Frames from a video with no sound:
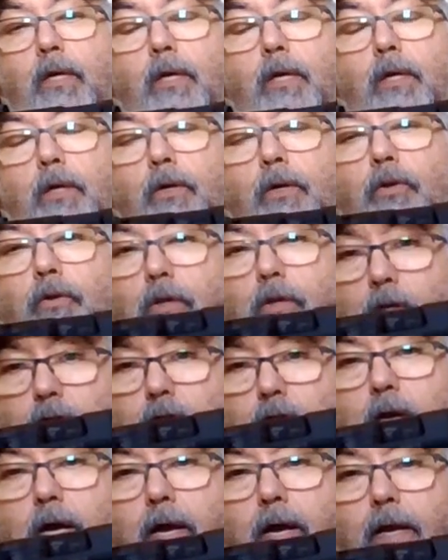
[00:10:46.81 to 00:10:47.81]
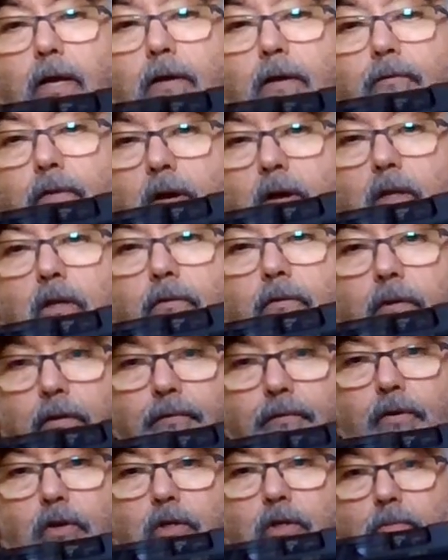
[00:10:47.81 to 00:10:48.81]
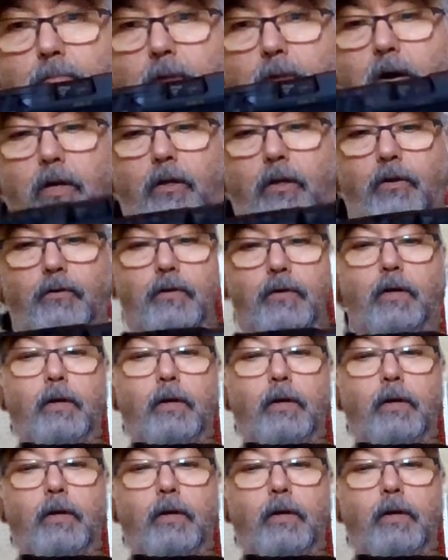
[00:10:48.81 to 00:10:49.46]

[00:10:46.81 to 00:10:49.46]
design and effective and efficient modern design.